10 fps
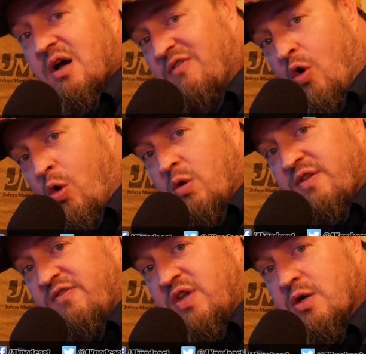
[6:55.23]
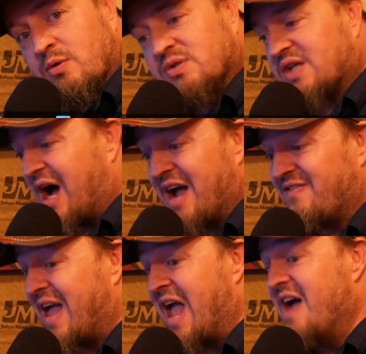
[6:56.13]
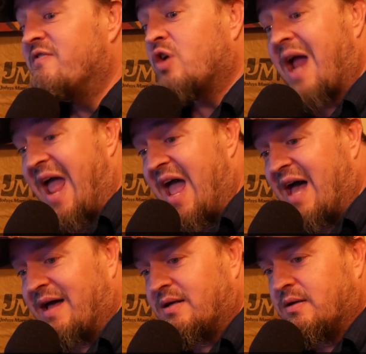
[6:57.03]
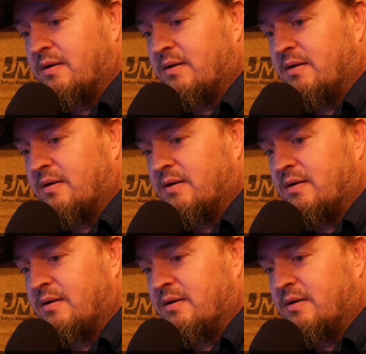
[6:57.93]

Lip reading: of all the views I've ever had